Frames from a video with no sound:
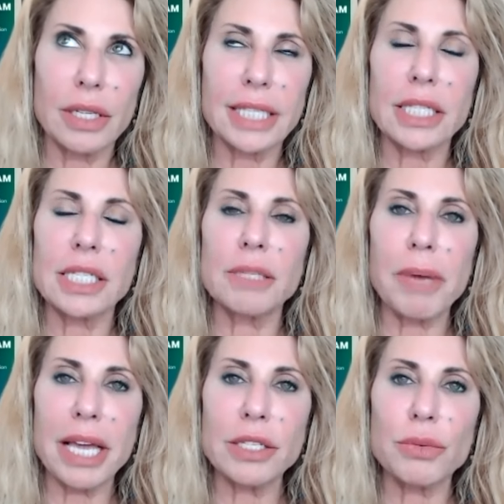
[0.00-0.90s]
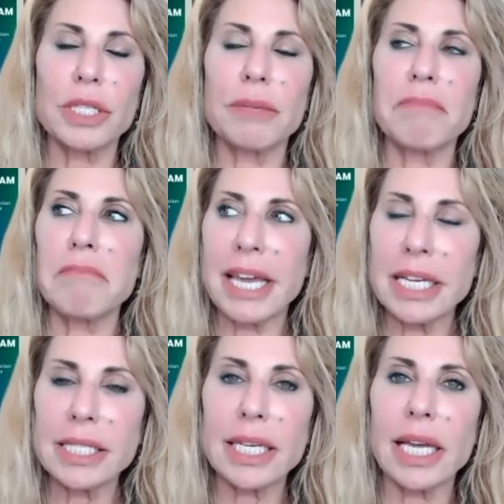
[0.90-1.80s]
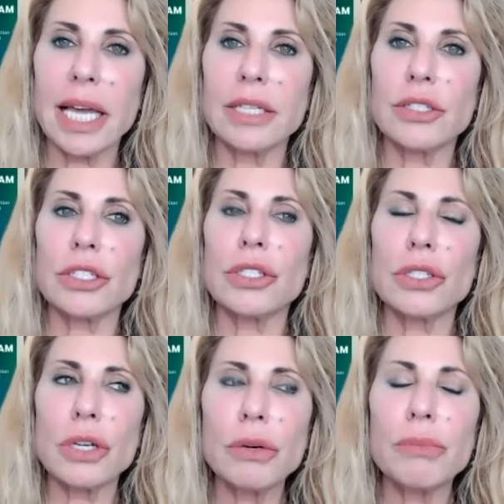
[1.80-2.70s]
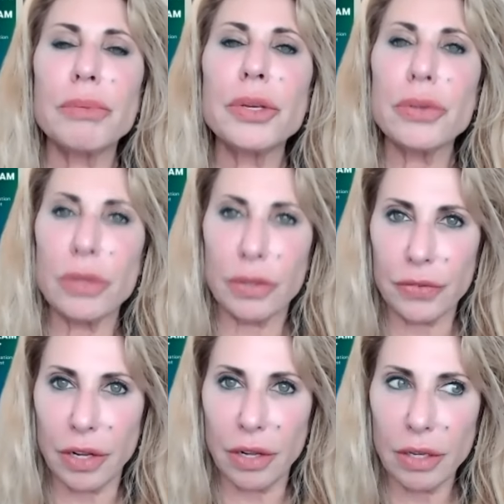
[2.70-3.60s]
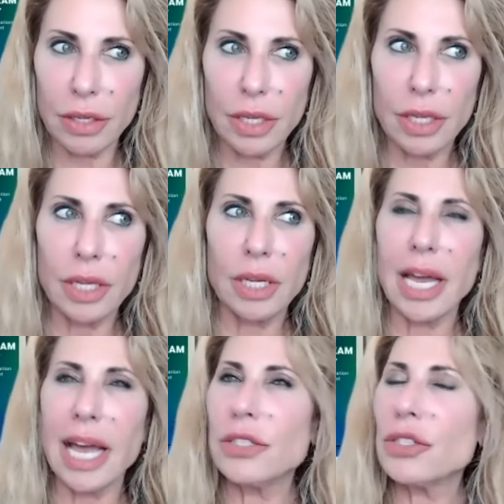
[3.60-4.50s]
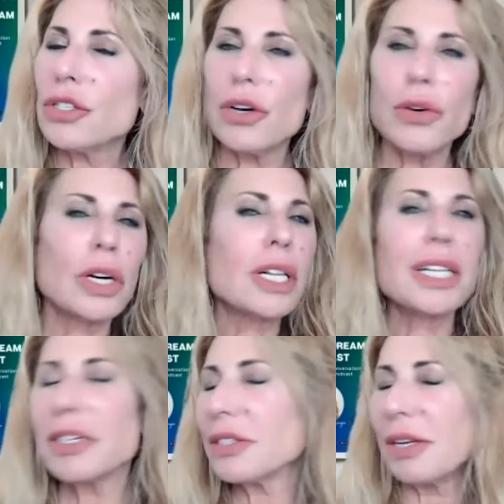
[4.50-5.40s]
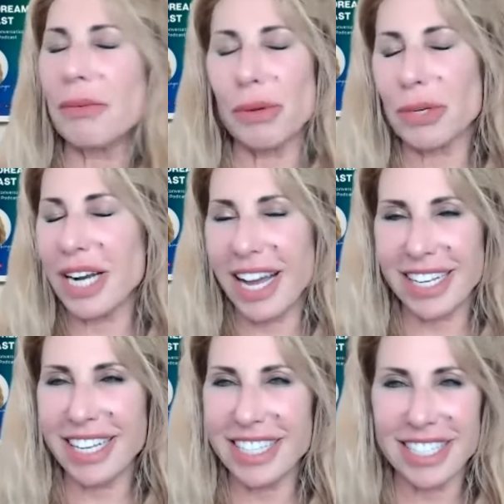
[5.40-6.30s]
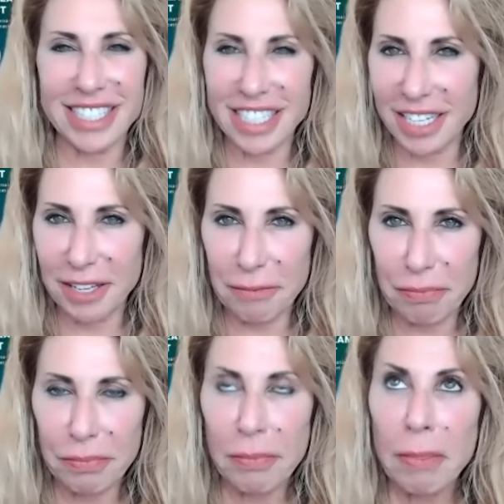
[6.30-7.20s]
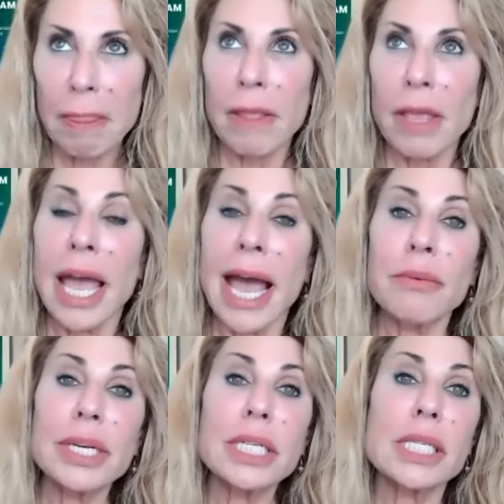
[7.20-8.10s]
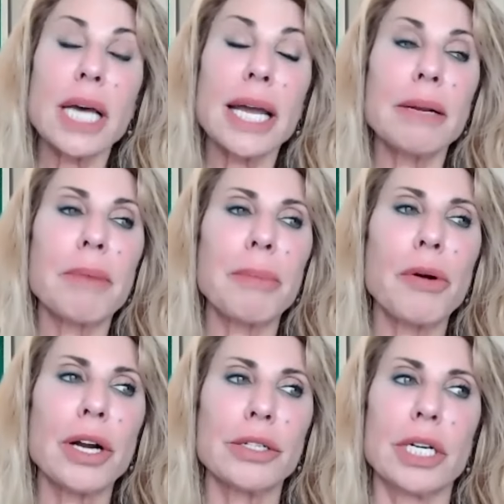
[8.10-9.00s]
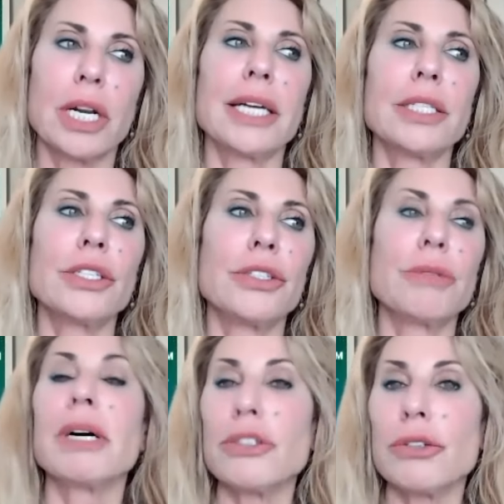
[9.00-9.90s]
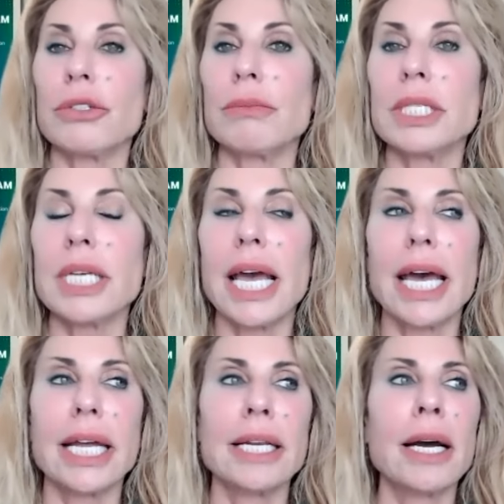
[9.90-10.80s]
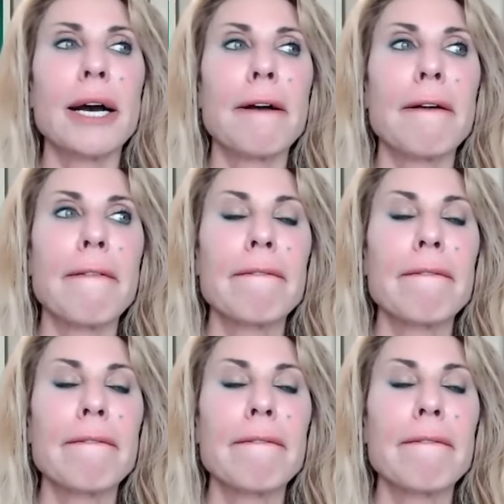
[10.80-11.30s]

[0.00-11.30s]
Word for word: like the space was amazing and just so beautiful. And so clearly, we were not in the city. And we decided, my partner and I, to do mushrooms. And uh,